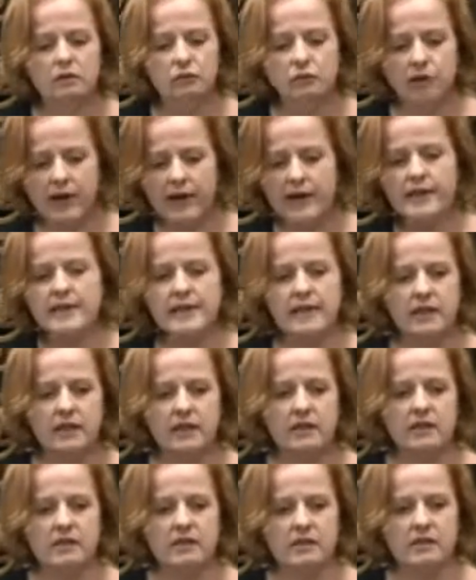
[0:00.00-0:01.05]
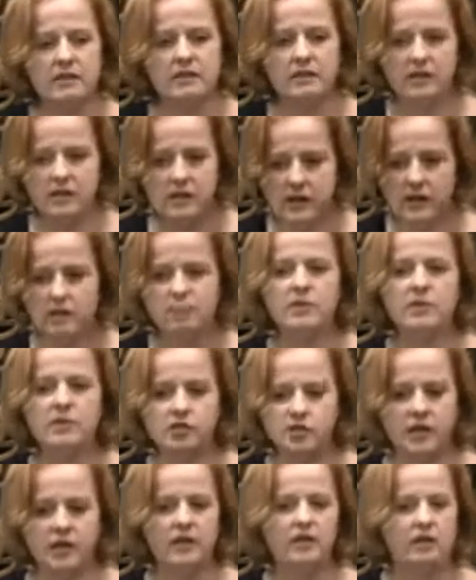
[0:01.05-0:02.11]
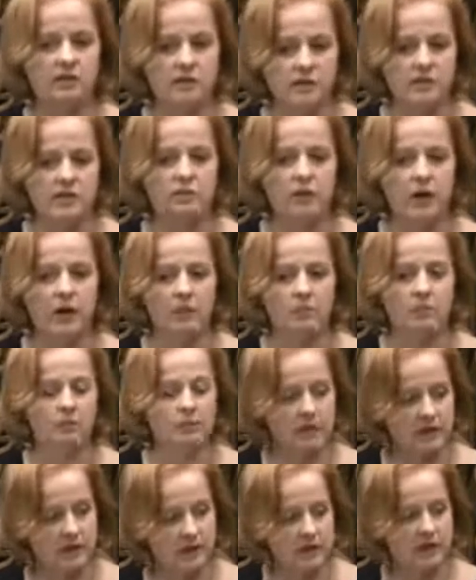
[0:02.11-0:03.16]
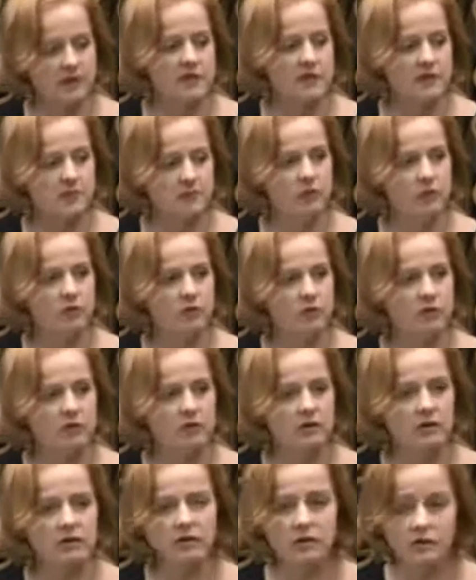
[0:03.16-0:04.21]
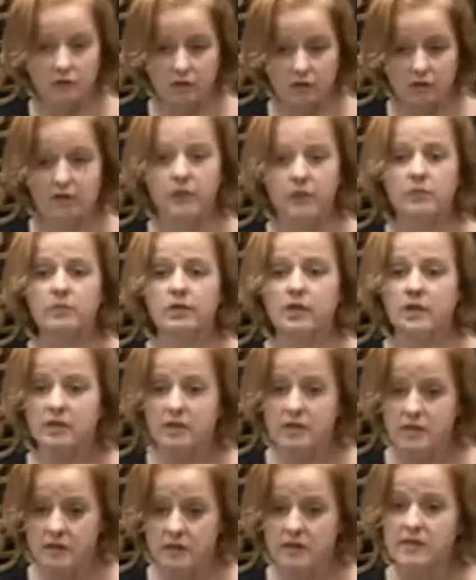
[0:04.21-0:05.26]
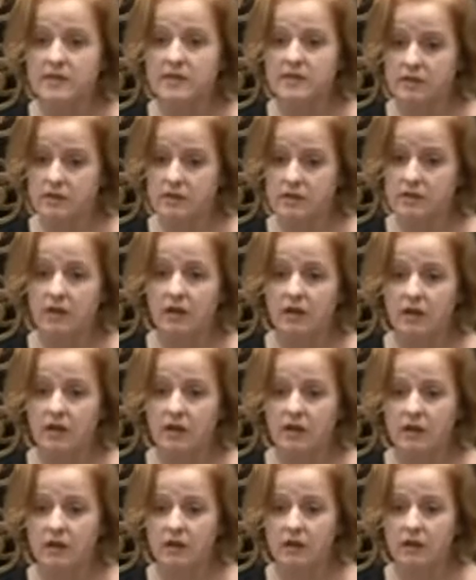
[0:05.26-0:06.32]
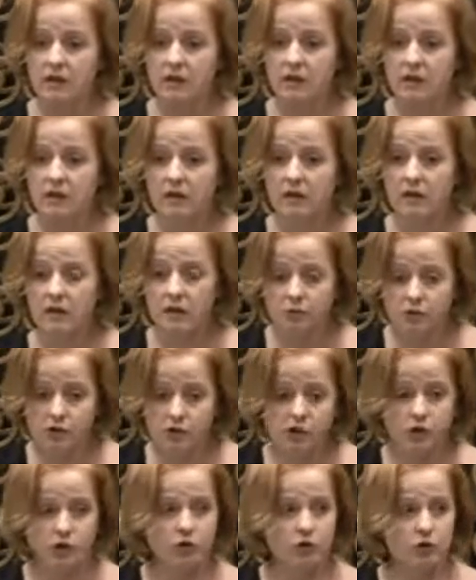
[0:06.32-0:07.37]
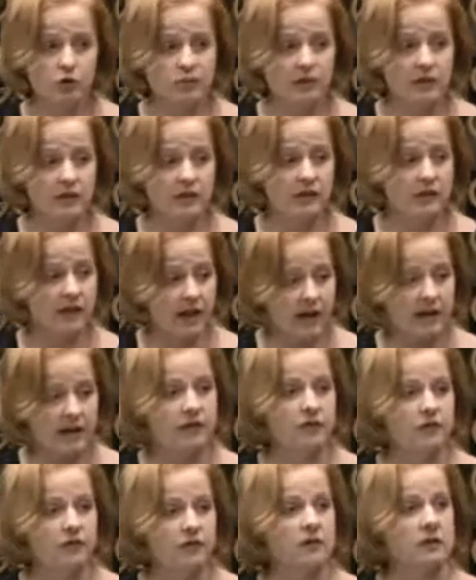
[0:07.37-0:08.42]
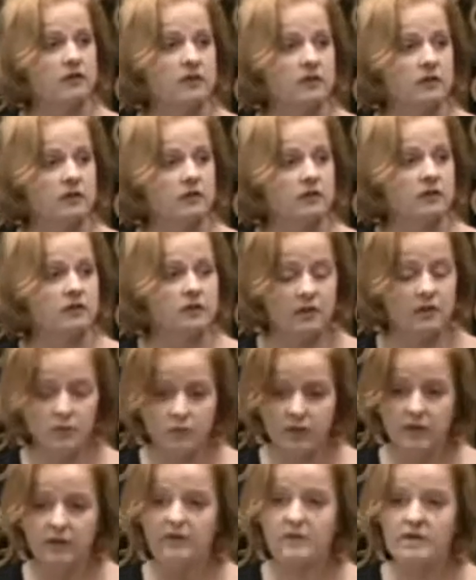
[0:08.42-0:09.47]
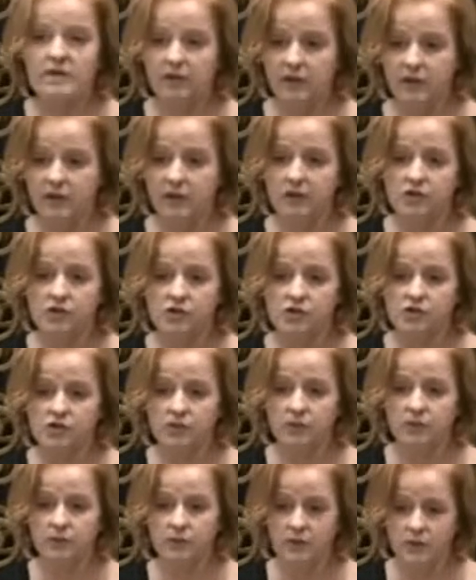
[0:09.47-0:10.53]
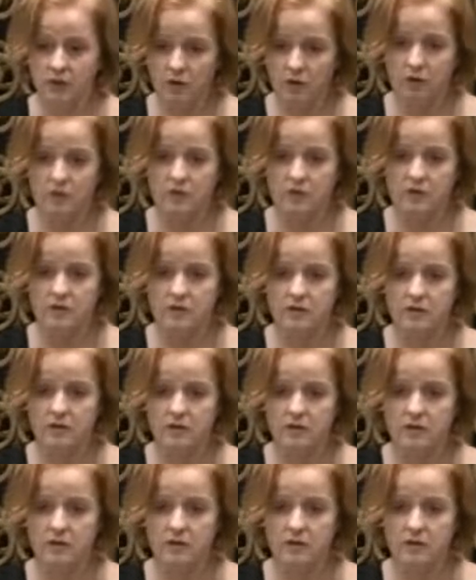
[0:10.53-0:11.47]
raising this to demonstrate that there's a problem, because I've spoken to a family solicitor today who assured me that any father that applies for guardianship in the courts